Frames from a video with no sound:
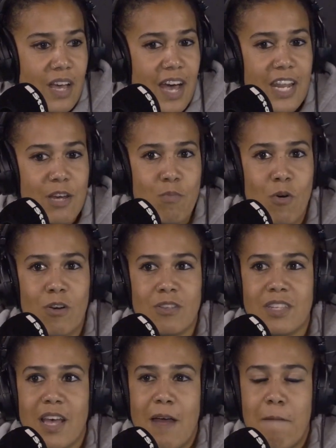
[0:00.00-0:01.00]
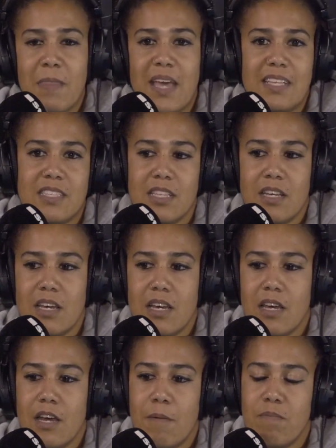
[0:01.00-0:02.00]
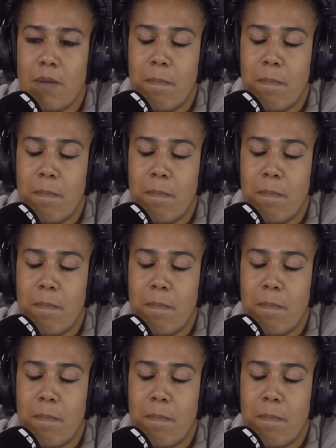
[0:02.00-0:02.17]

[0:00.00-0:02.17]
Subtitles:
and it's the